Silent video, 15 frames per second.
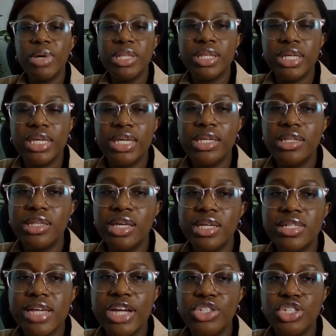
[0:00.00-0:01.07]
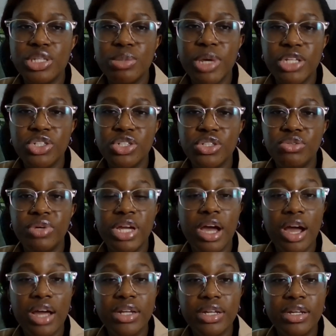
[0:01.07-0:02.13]
the key things I just mentioned
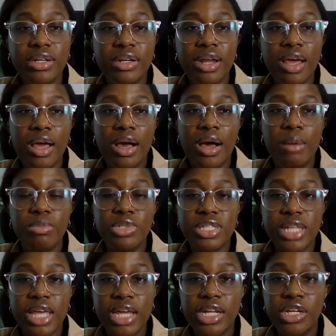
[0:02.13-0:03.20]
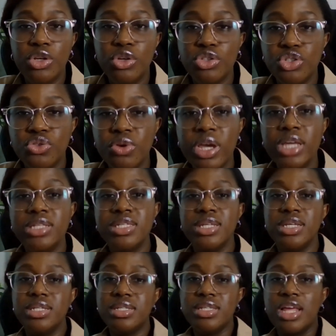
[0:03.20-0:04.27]
regarding staying in your trades
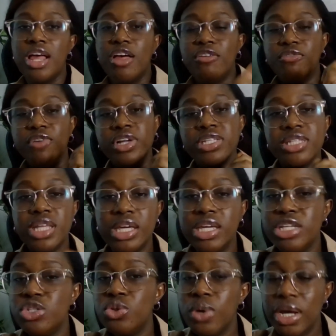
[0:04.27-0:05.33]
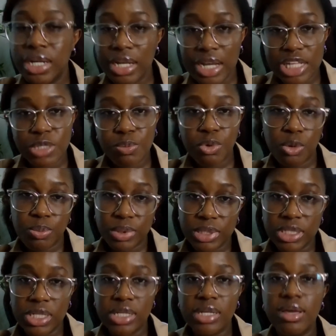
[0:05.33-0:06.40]
is, first thing is you analyze
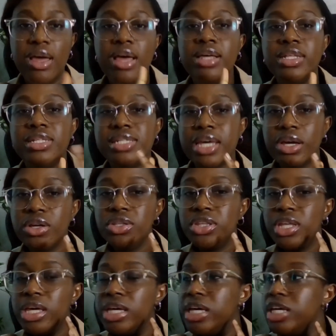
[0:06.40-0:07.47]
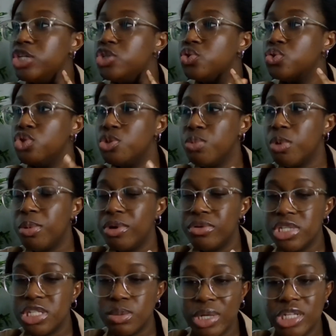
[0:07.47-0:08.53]
properly. The second thing is you use proper
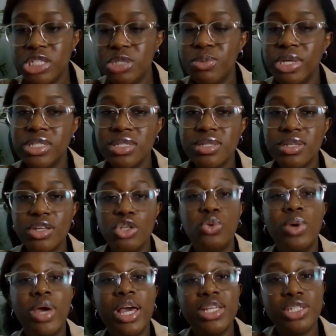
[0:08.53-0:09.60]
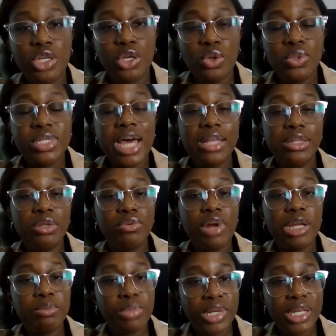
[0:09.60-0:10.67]
risk management. You execute at the
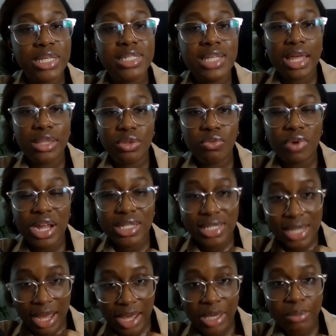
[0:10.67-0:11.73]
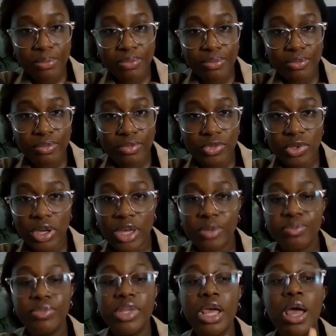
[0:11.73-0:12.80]
right place the right time.
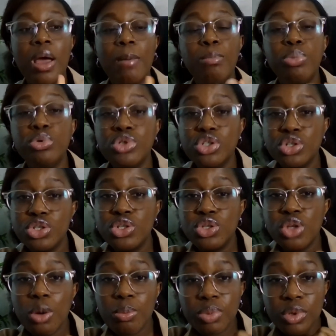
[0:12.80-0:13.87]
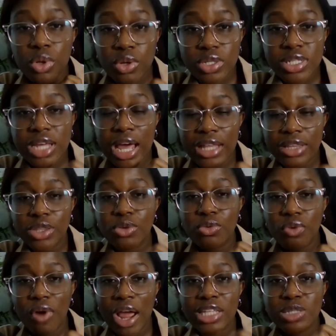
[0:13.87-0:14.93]
Okay, put your stop loss at the
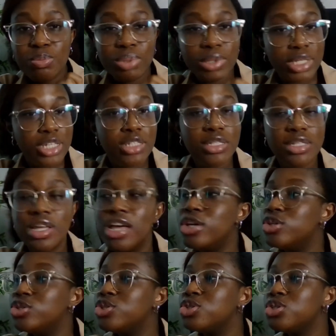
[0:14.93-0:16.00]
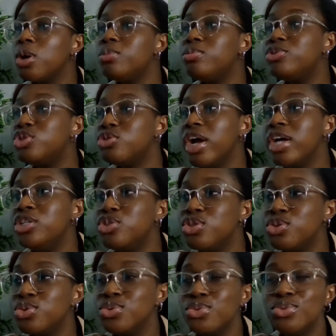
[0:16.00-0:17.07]
right place. Stop trying
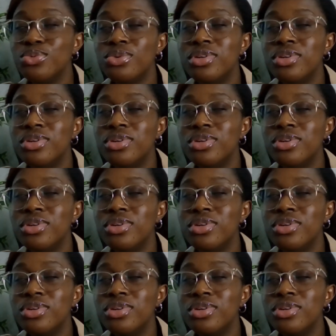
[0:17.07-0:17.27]
to